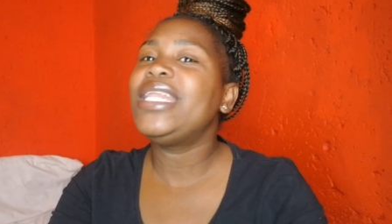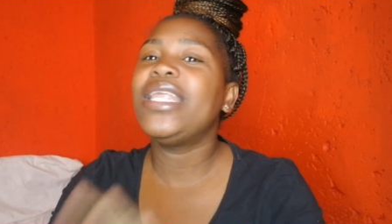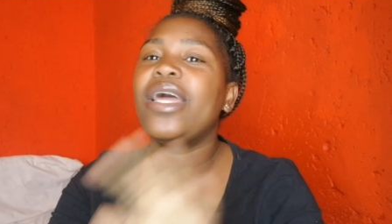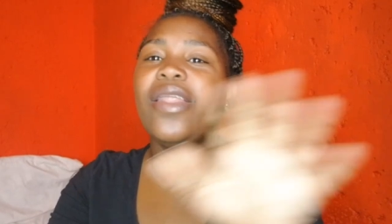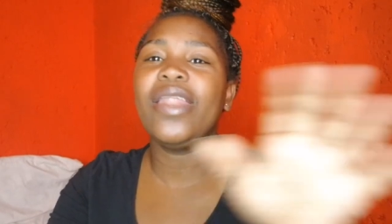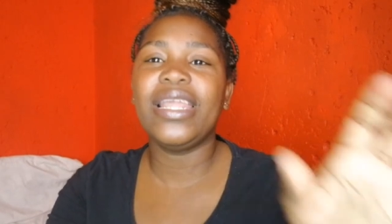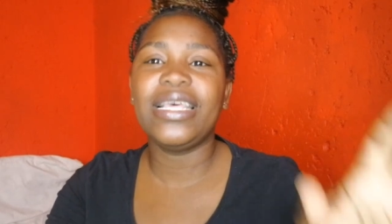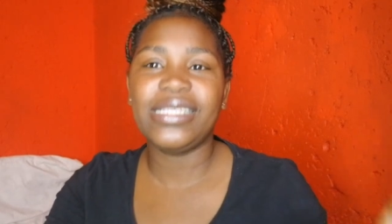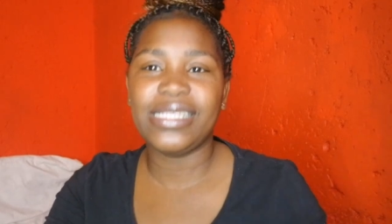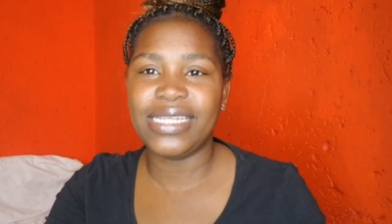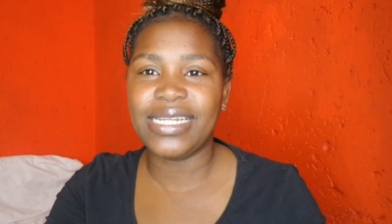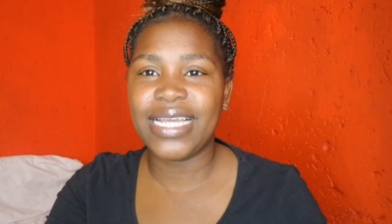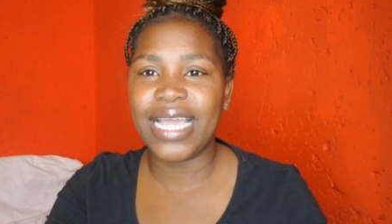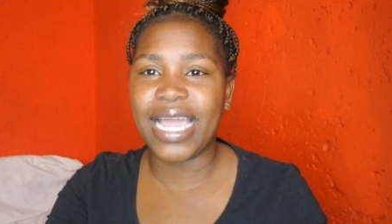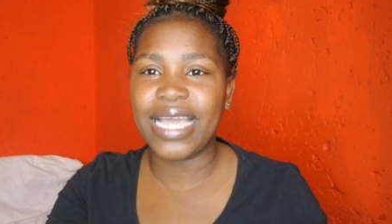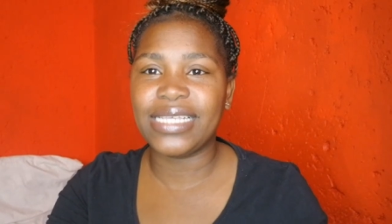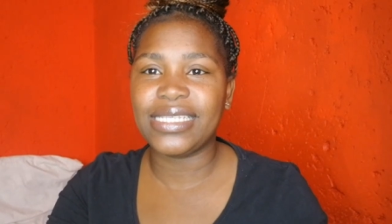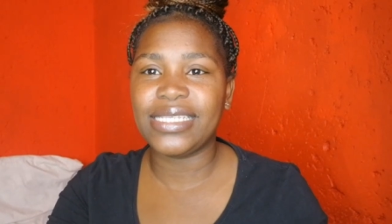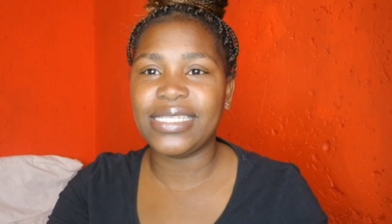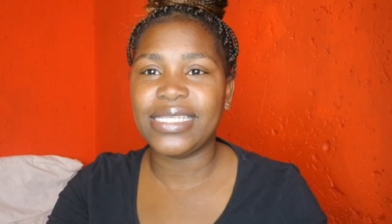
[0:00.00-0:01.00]
Now listen,
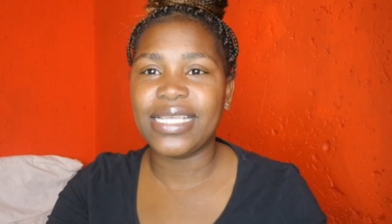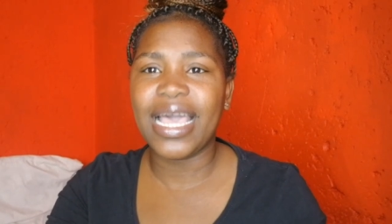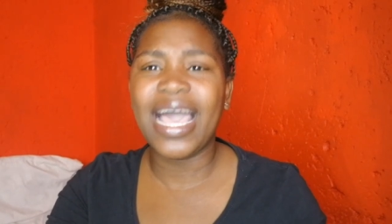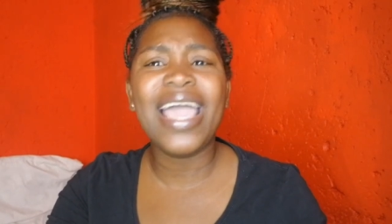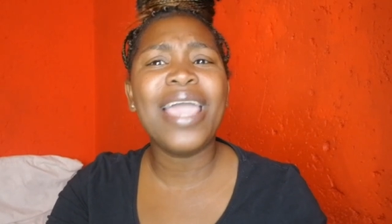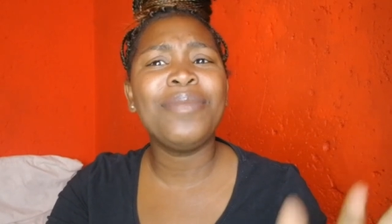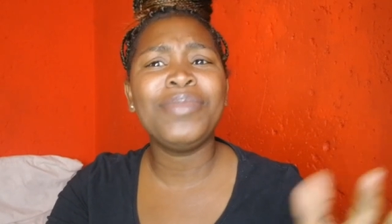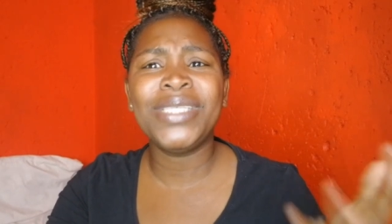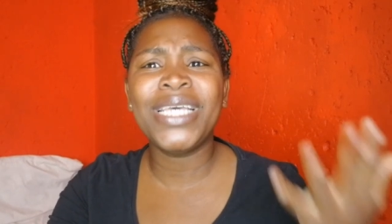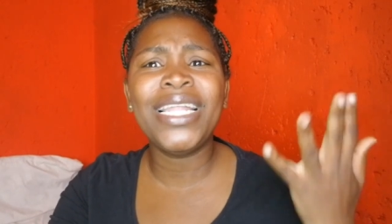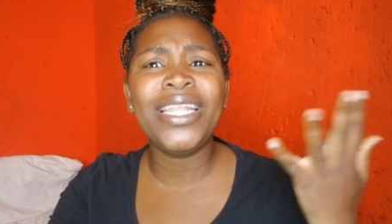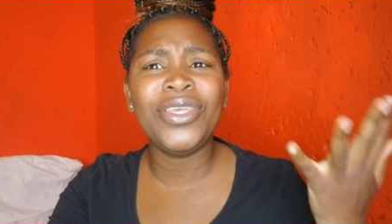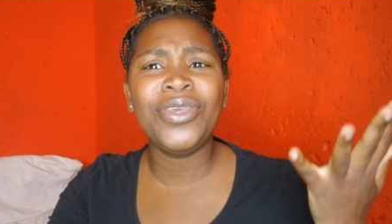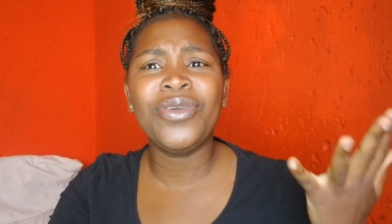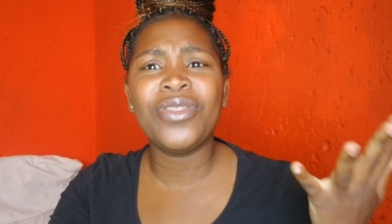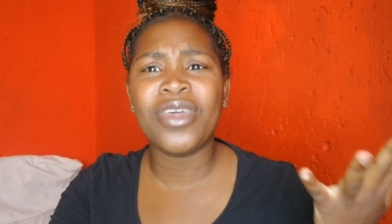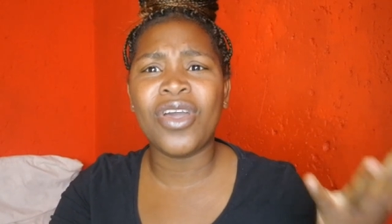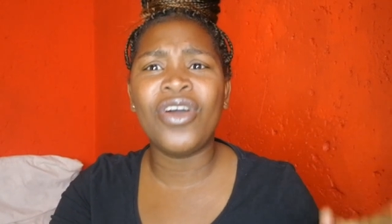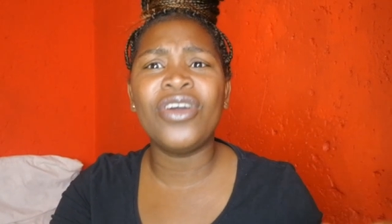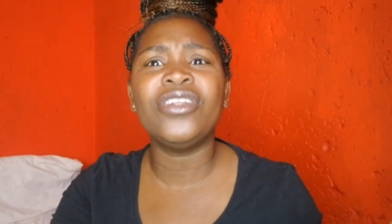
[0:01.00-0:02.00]
guys, I am telling
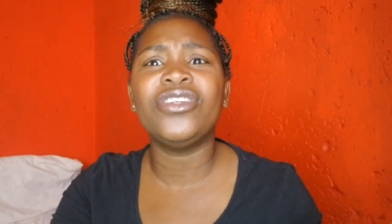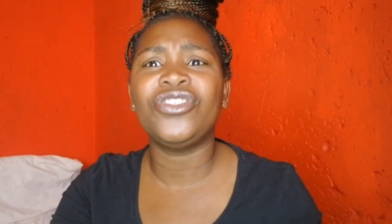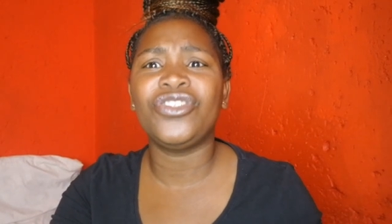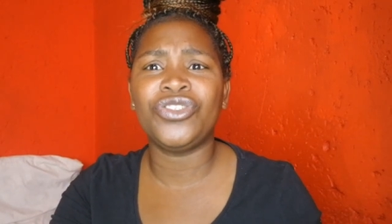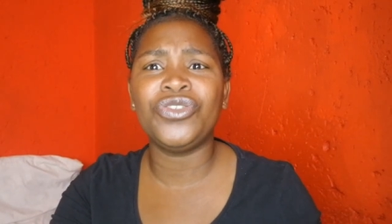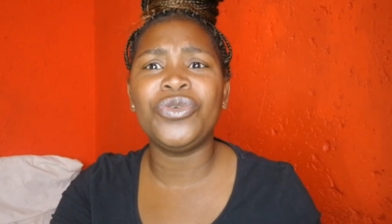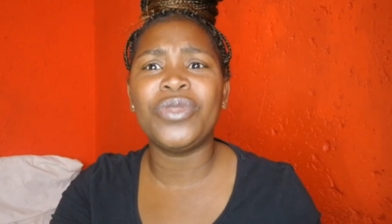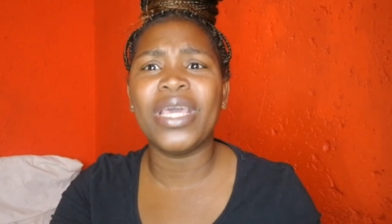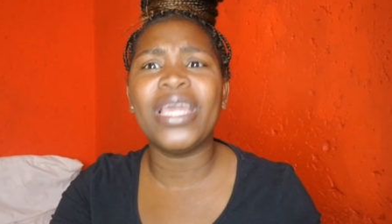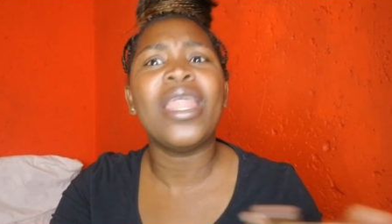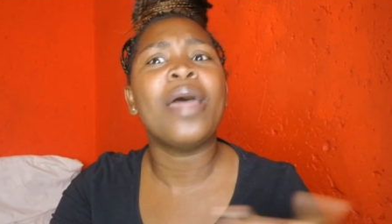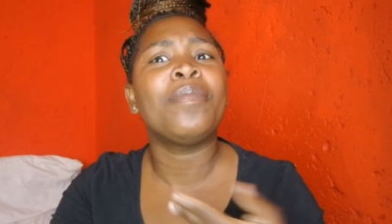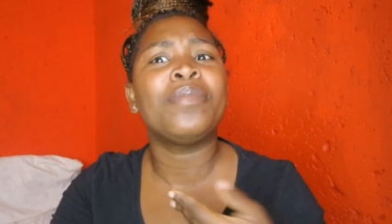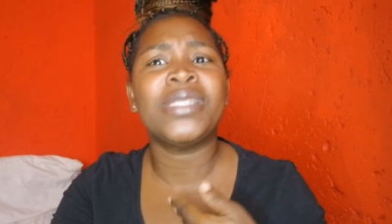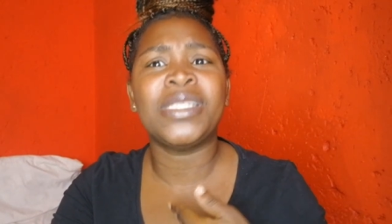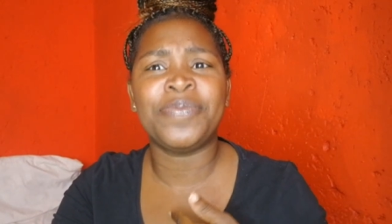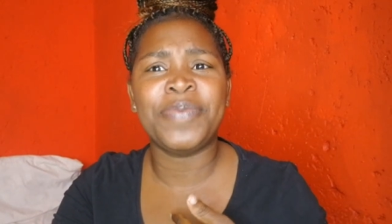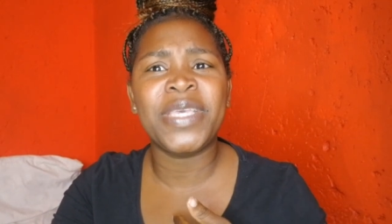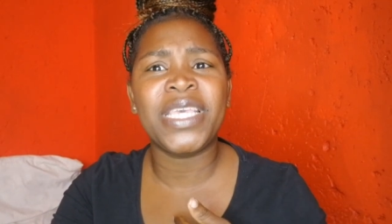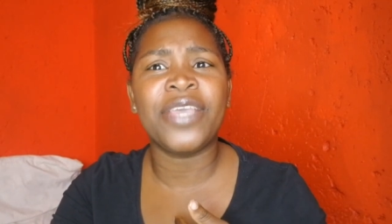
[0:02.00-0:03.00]
you the honest truth and I'm
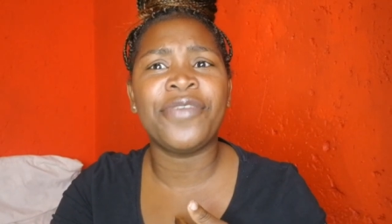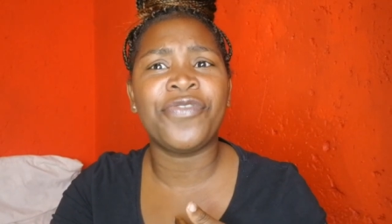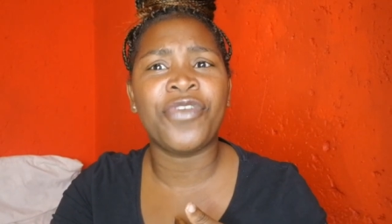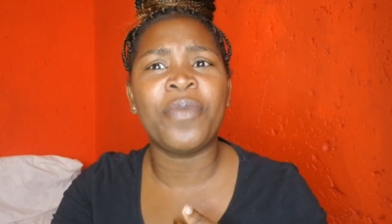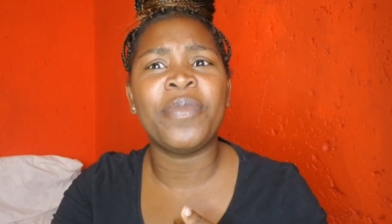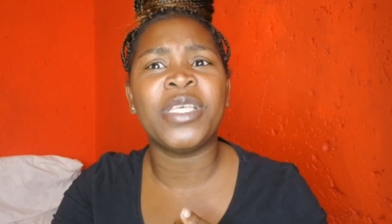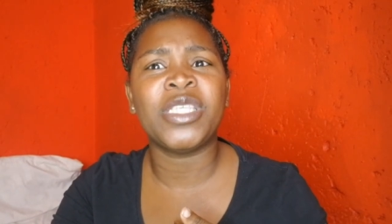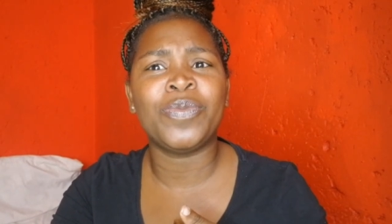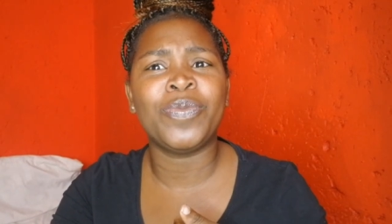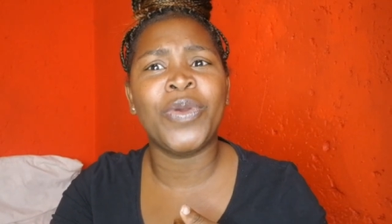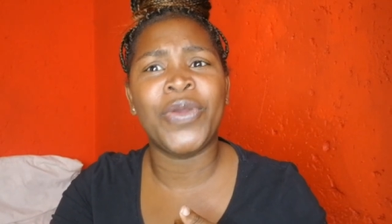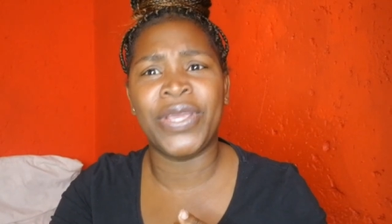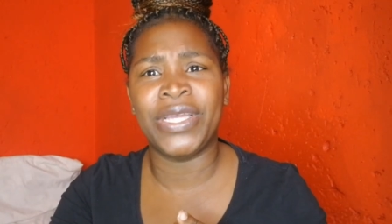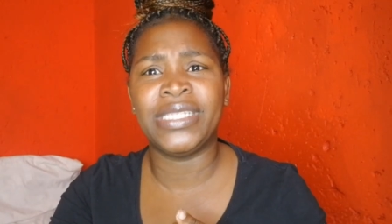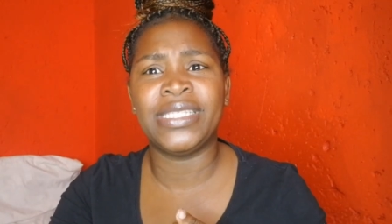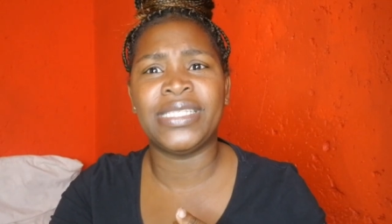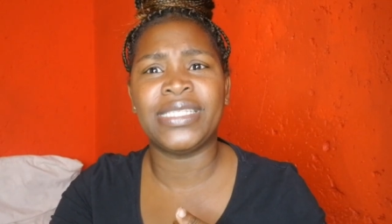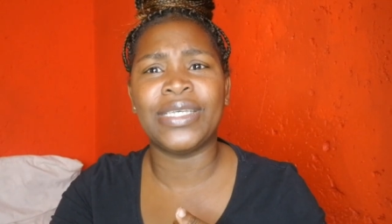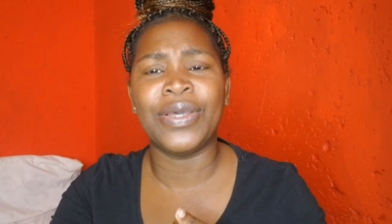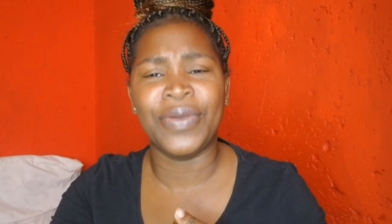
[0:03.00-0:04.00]
speaking from
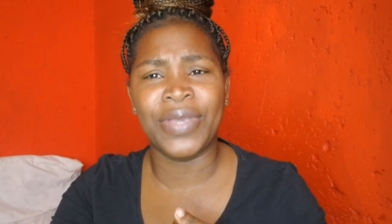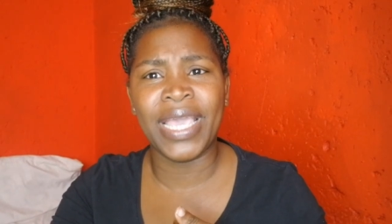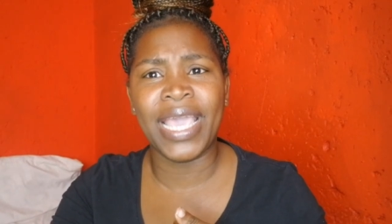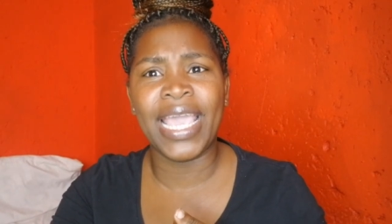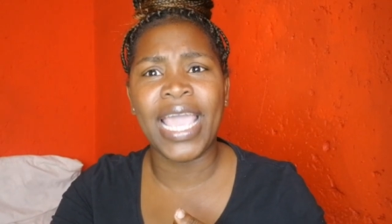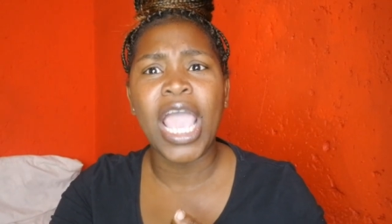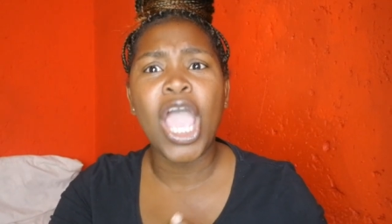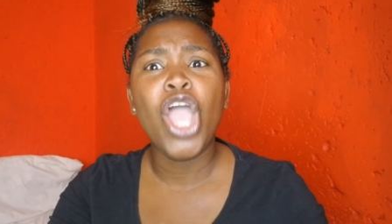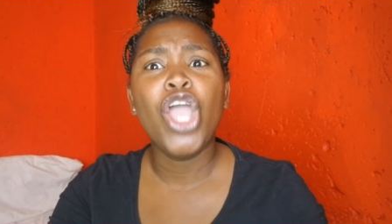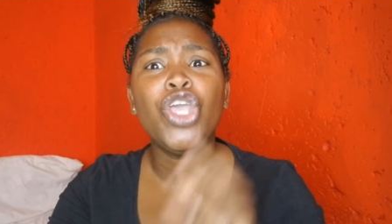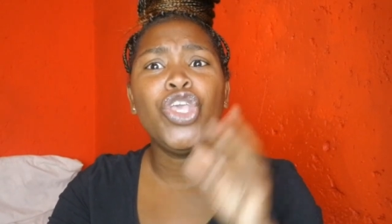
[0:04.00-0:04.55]
experience, okay?